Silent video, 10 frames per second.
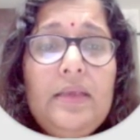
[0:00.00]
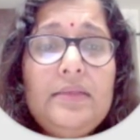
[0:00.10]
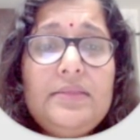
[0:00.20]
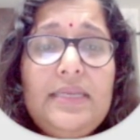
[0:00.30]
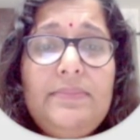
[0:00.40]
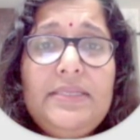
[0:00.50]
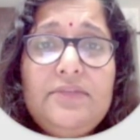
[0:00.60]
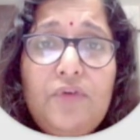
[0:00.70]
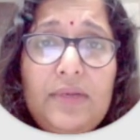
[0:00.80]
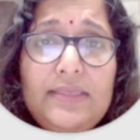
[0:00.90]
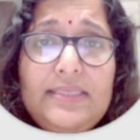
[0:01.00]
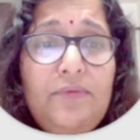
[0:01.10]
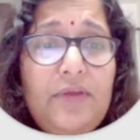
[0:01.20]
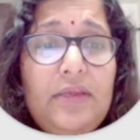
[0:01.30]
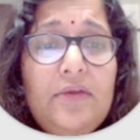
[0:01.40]
That means, for
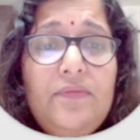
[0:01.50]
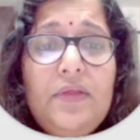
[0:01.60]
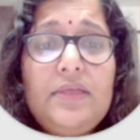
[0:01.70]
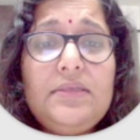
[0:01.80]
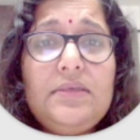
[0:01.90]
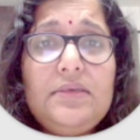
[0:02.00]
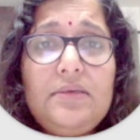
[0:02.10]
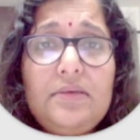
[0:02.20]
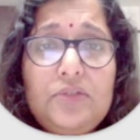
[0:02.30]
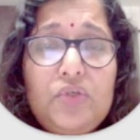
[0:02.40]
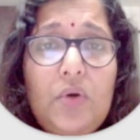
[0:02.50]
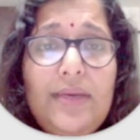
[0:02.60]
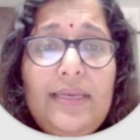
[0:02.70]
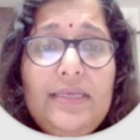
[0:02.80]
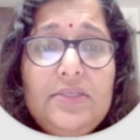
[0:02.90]
example, here we are
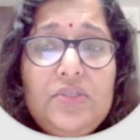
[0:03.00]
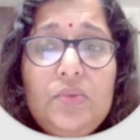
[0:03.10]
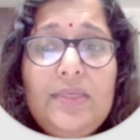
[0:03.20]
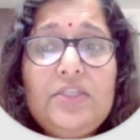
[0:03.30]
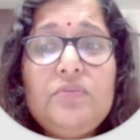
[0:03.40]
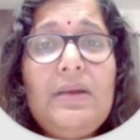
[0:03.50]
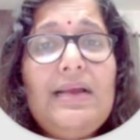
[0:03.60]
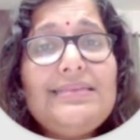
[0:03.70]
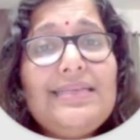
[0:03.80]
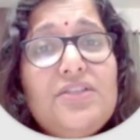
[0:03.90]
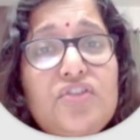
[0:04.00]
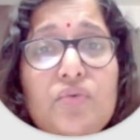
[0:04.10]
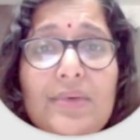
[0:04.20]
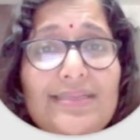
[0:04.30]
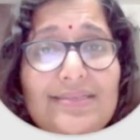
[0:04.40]
joining students' marks and
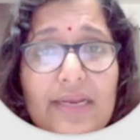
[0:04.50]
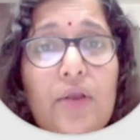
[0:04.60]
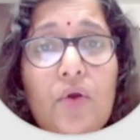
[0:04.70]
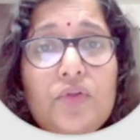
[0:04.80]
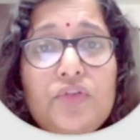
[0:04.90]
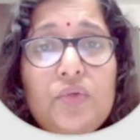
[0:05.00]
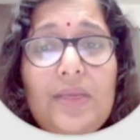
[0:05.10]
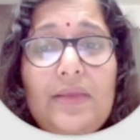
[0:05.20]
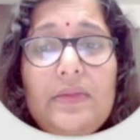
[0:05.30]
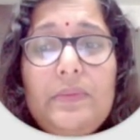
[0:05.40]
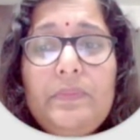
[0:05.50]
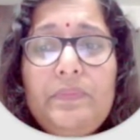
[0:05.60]
students' records together.